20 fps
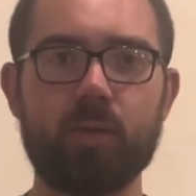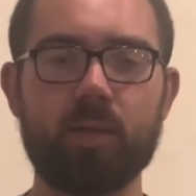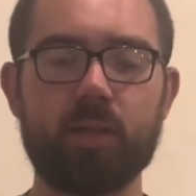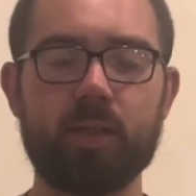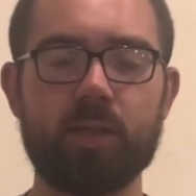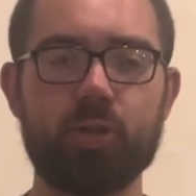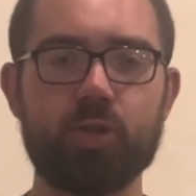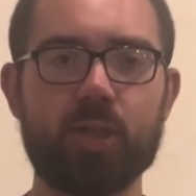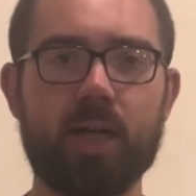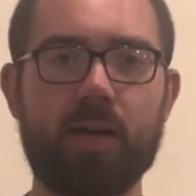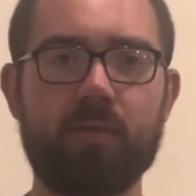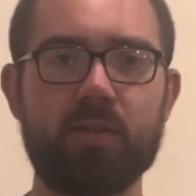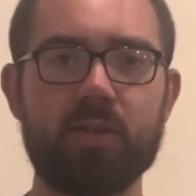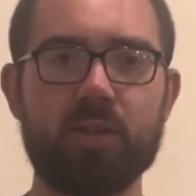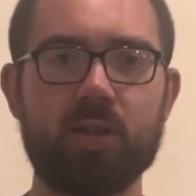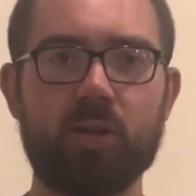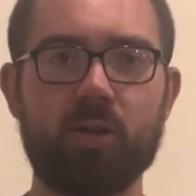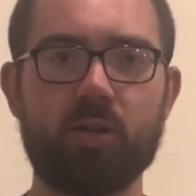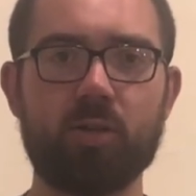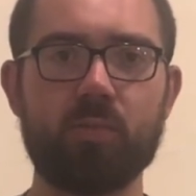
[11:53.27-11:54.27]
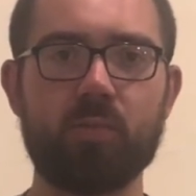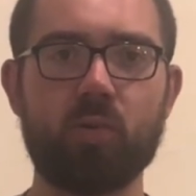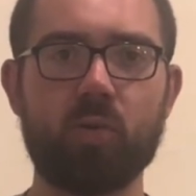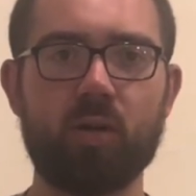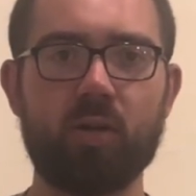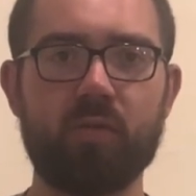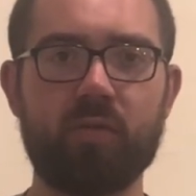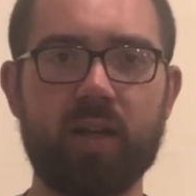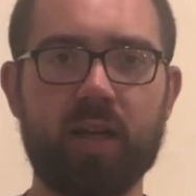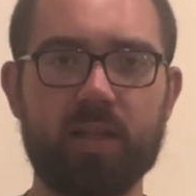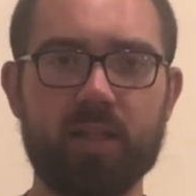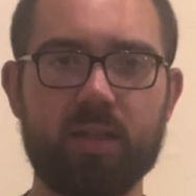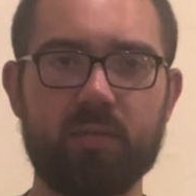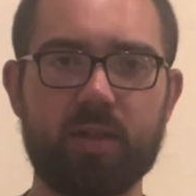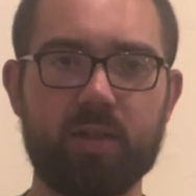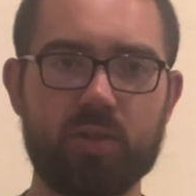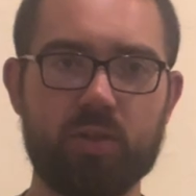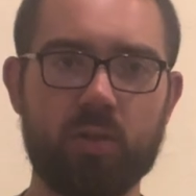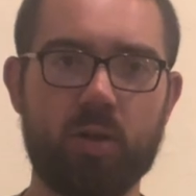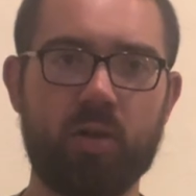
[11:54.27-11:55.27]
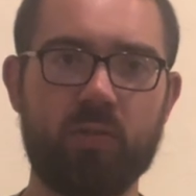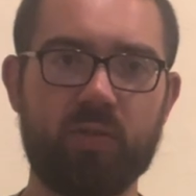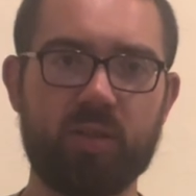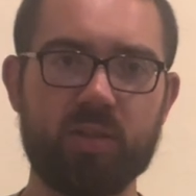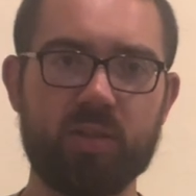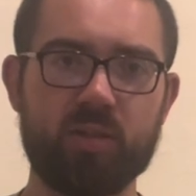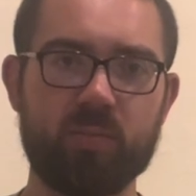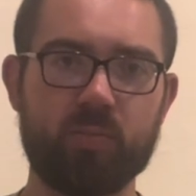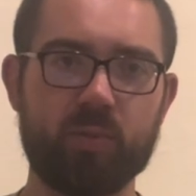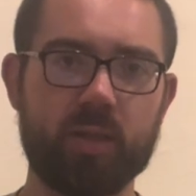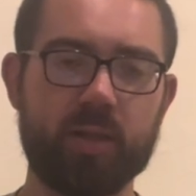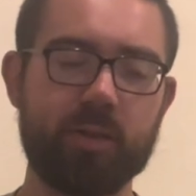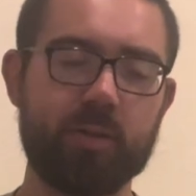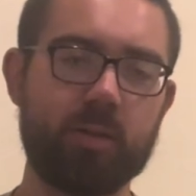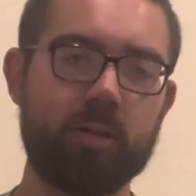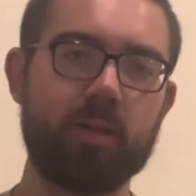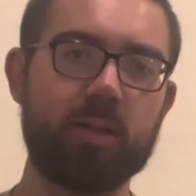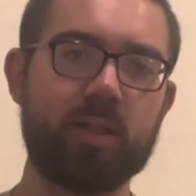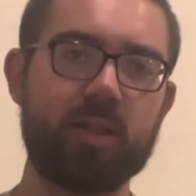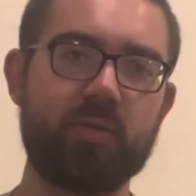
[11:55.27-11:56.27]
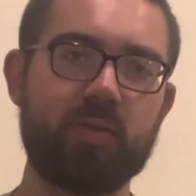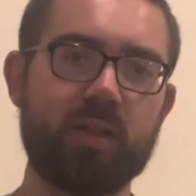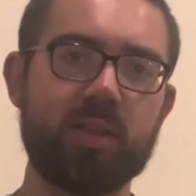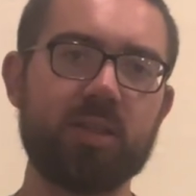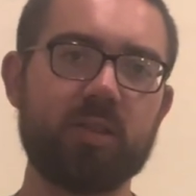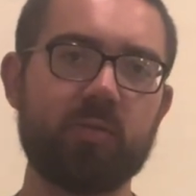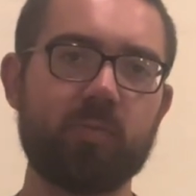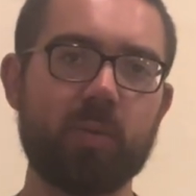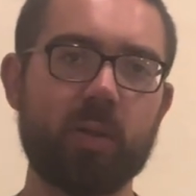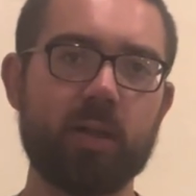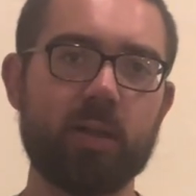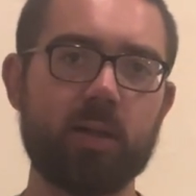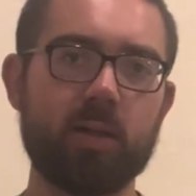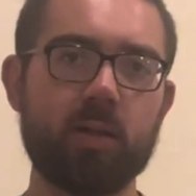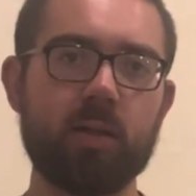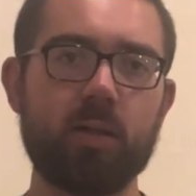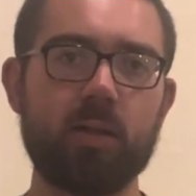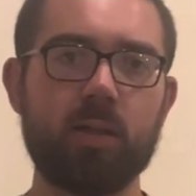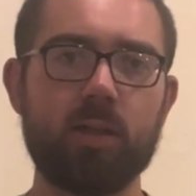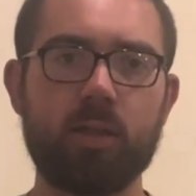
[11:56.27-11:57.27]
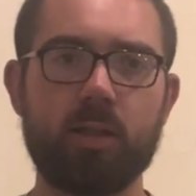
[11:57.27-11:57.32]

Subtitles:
is Travis Hunter more effective as an offensive player or a defensive player?